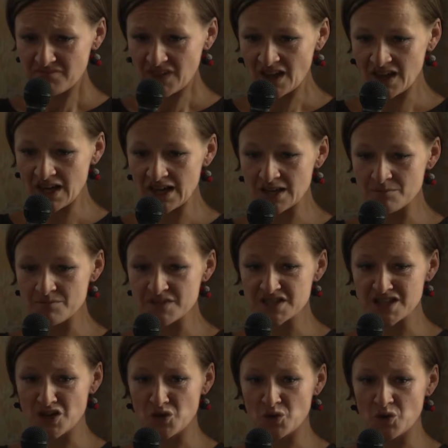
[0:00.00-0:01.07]
and
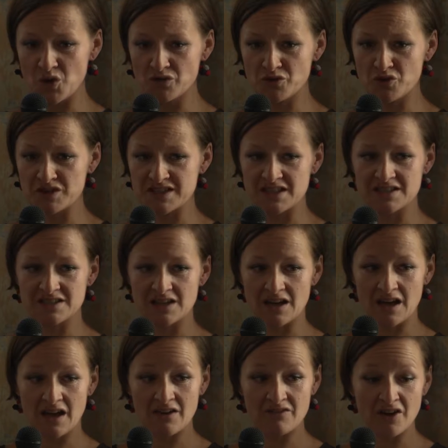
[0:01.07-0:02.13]
so of course there's a
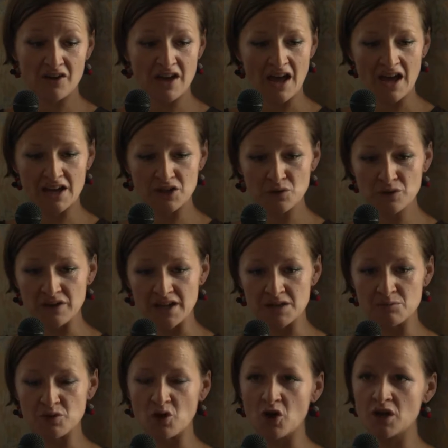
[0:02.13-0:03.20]
very high youth
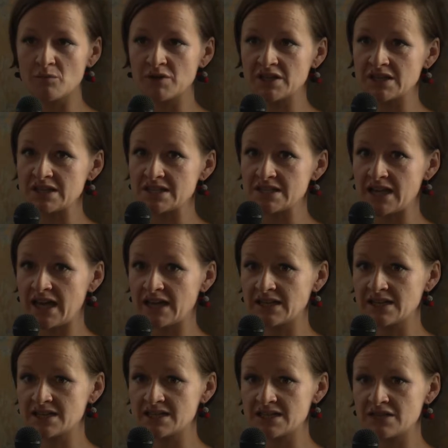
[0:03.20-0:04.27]
unemployment,
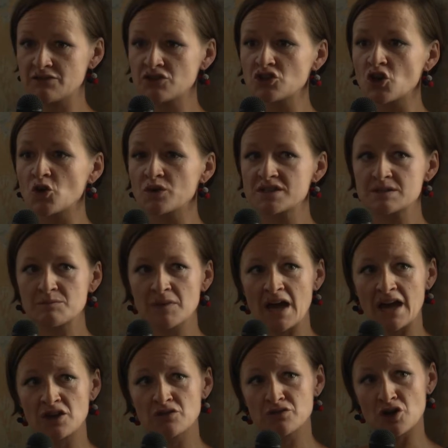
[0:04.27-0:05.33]
and even though it's
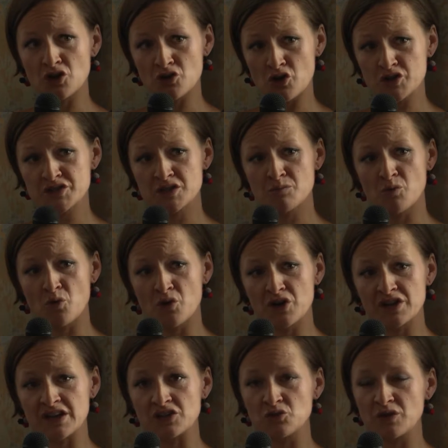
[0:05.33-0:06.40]
kind of across the board,
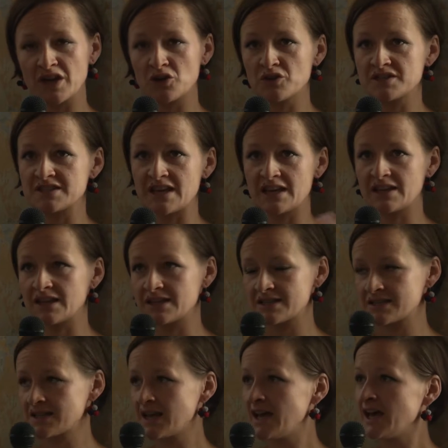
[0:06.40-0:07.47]
and you cannot say that
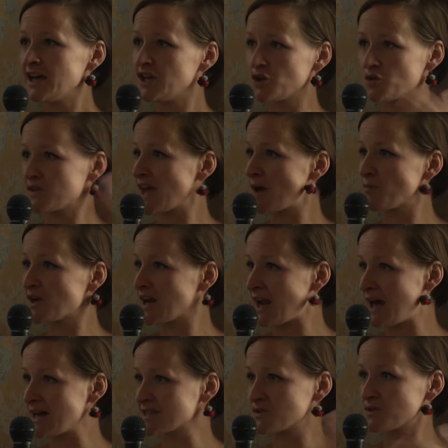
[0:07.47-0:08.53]
the upper
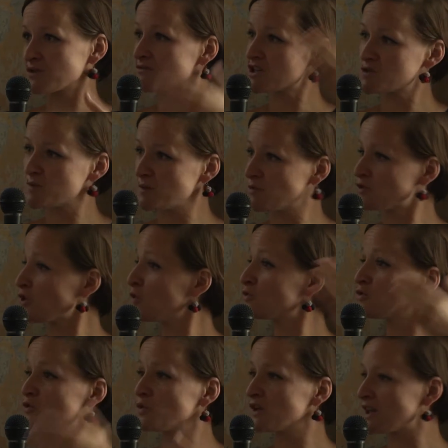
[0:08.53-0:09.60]
class or the rich people don't
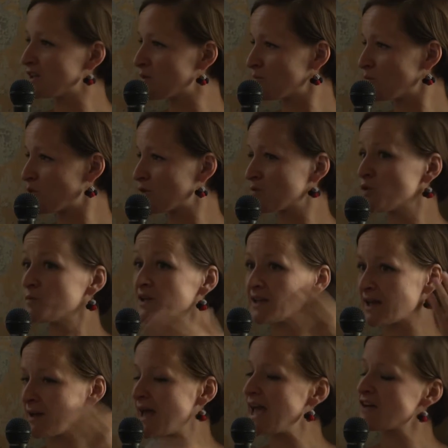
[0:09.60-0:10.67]
do it, and the more the
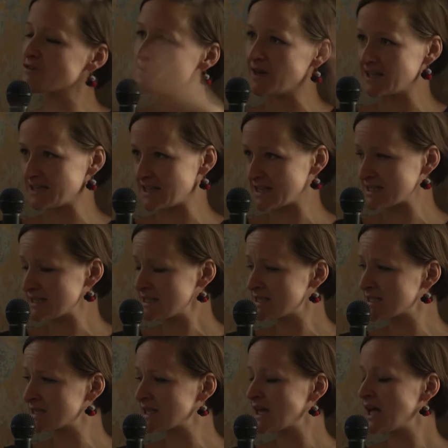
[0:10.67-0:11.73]
popular, everybody does it.
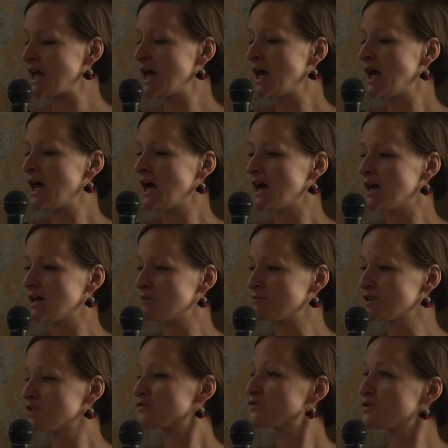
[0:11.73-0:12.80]

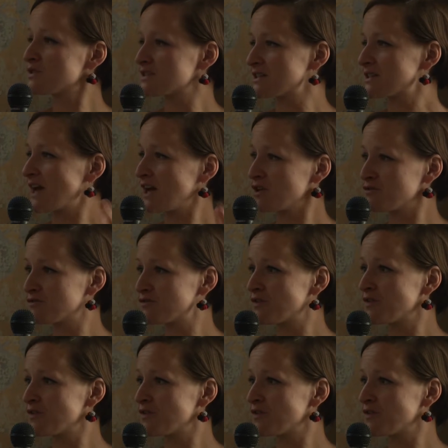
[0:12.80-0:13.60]
But of course it kind of